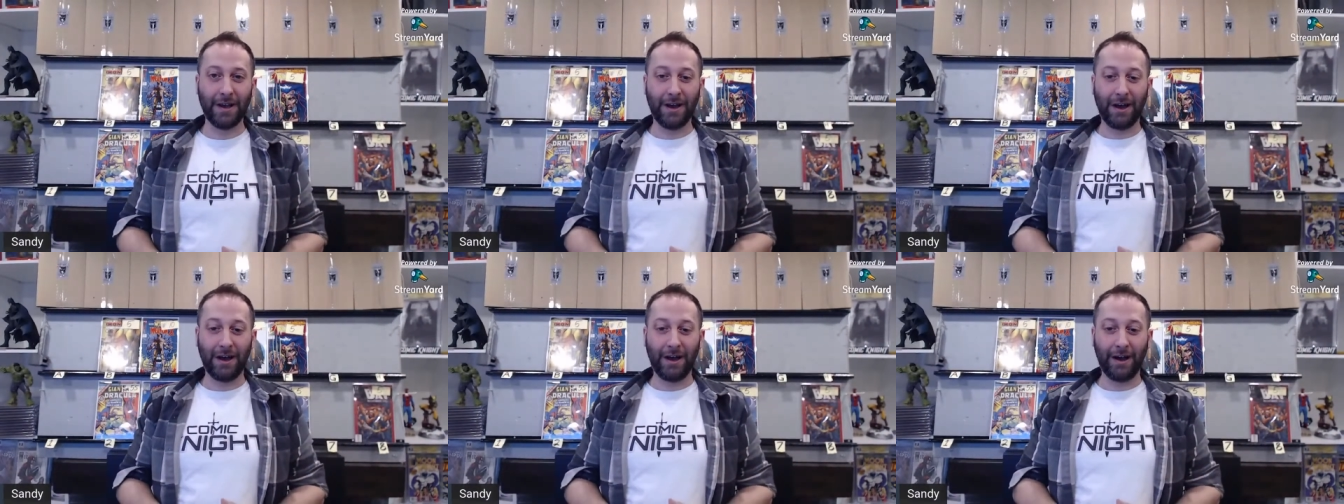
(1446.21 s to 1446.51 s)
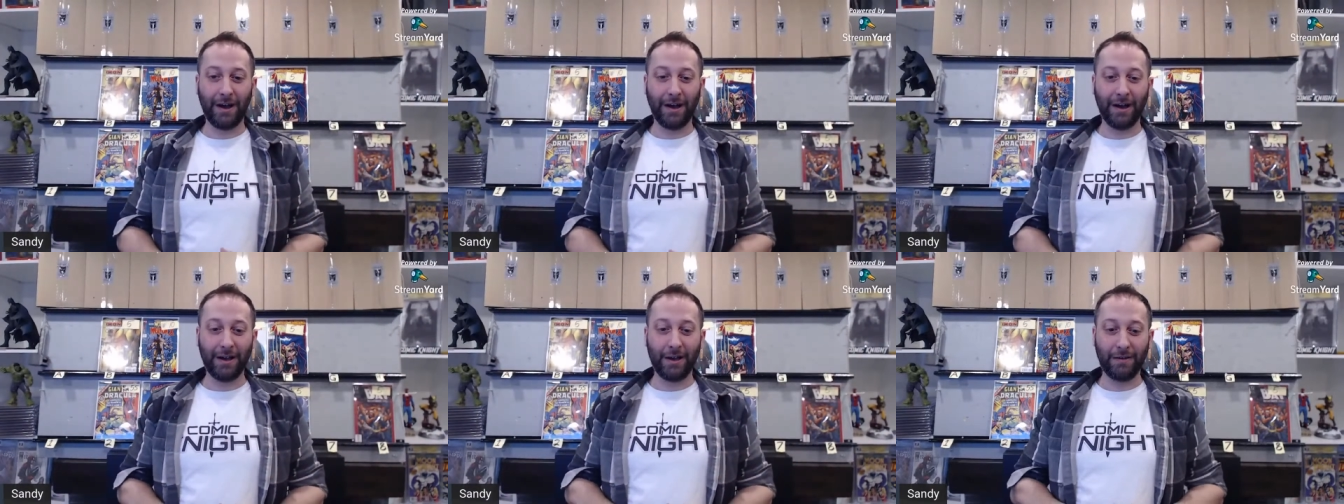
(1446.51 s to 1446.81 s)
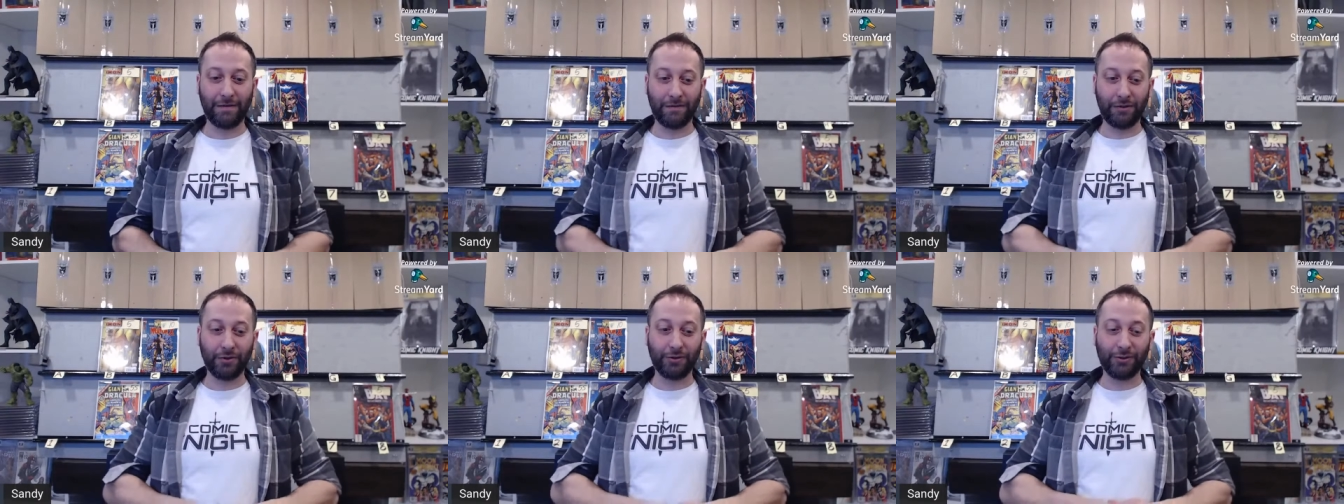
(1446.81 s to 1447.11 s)
Uh,
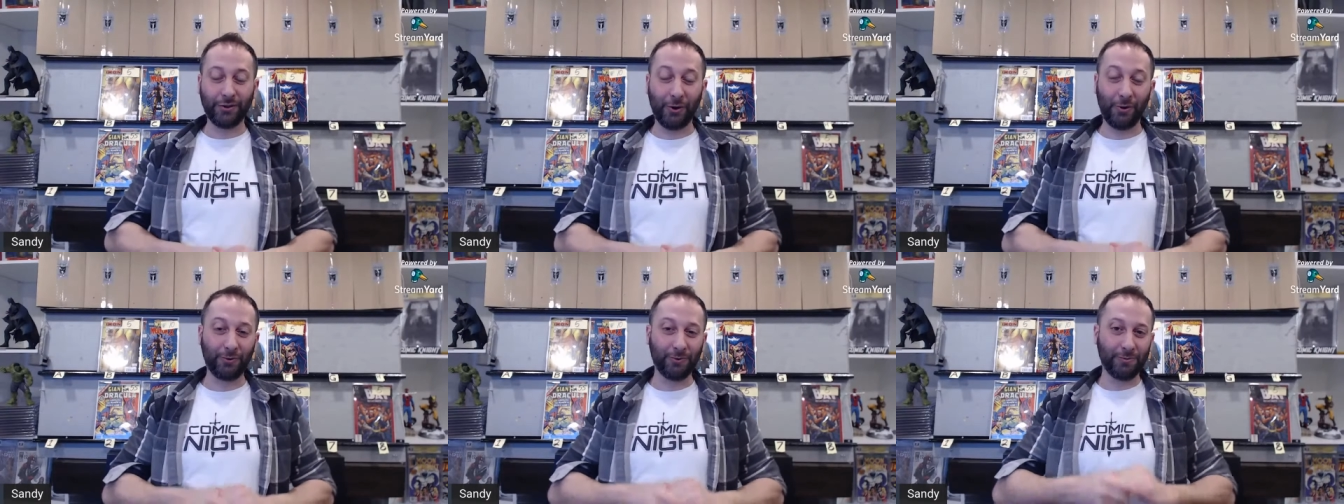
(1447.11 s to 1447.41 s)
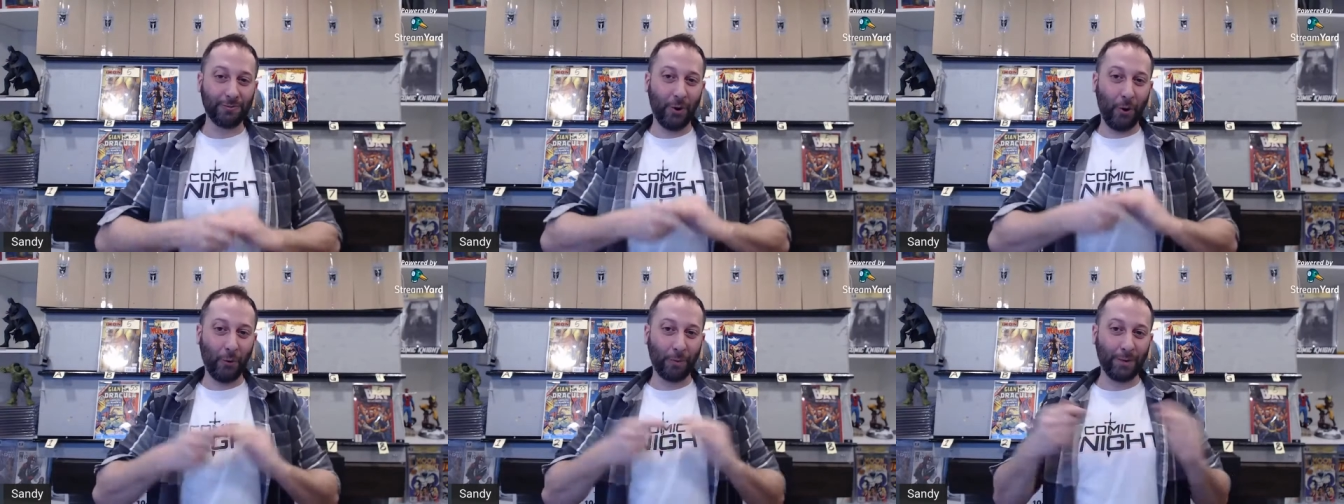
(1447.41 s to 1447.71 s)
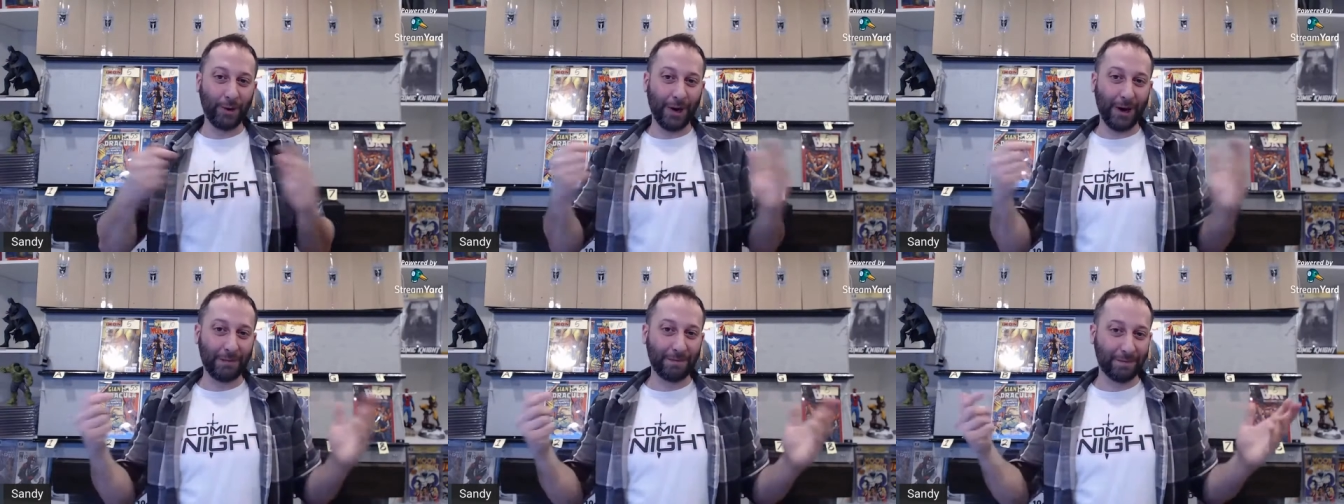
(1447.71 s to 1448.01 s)
if you don't
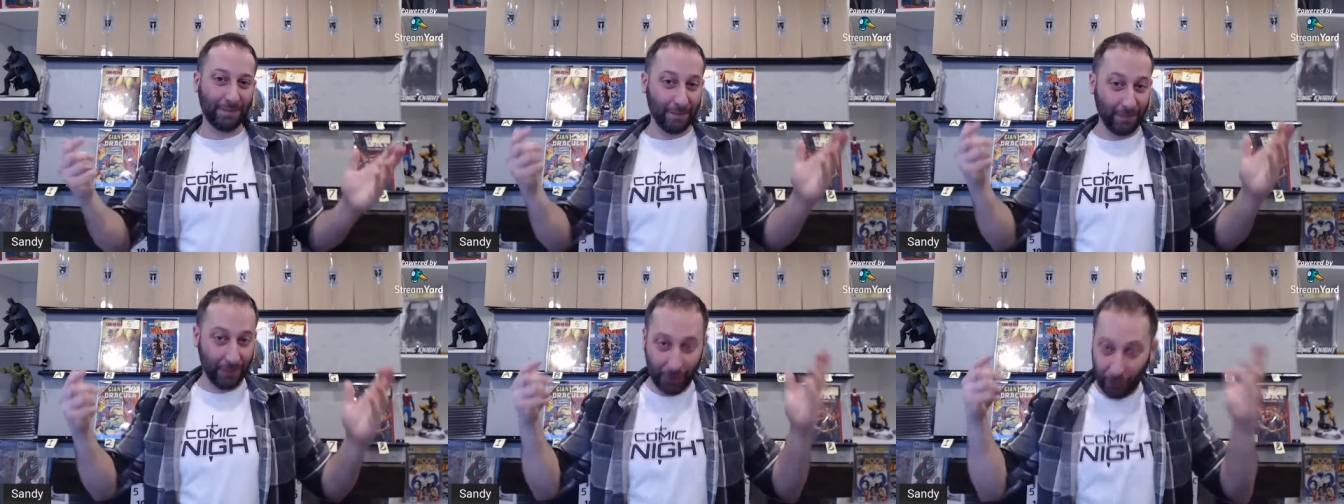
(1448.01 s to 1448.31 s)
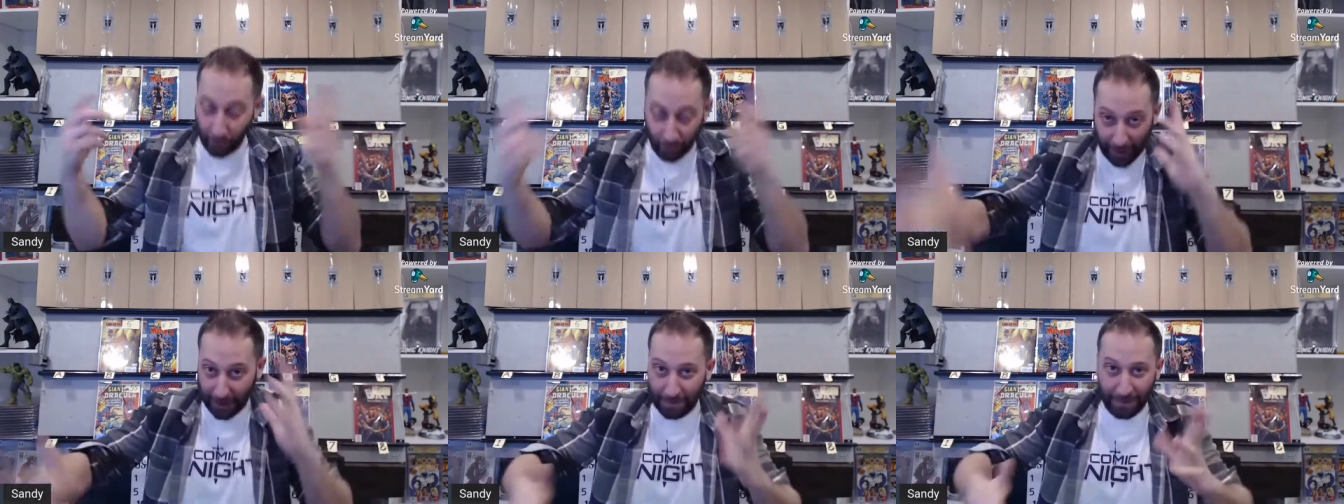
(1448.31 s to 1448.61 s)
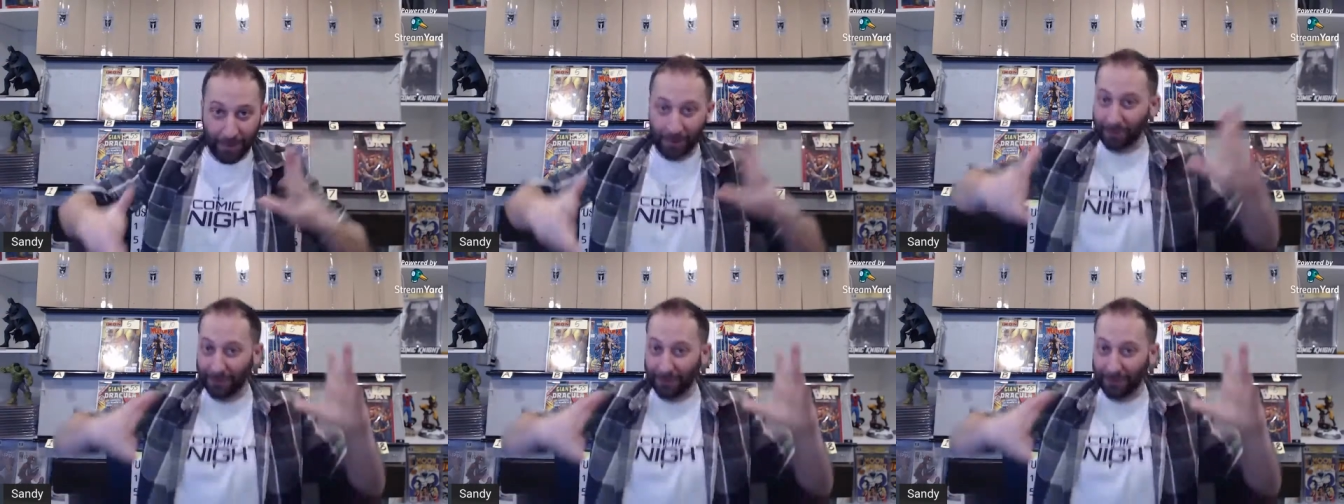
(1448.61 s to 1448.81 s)
open up the win,